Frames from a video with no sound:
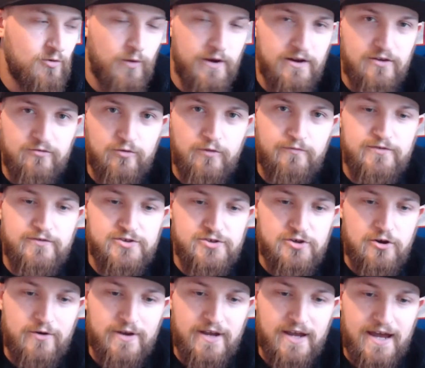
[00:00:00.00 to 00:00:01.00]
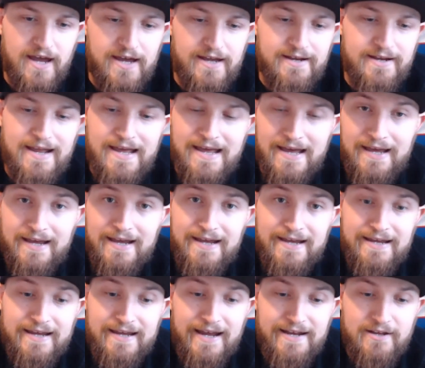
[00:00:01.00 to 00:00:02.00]
White, and Ruthless show again
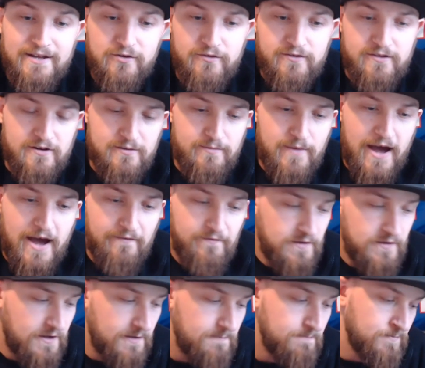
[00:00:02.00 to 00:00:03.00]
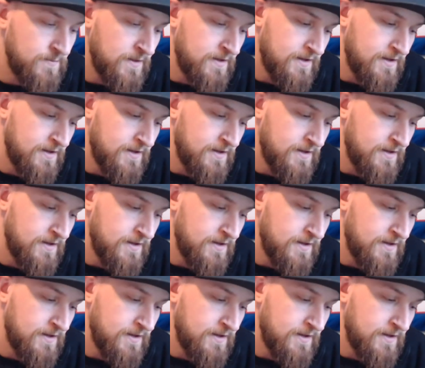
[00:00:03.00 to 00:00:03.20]
at Nickel City Mafia.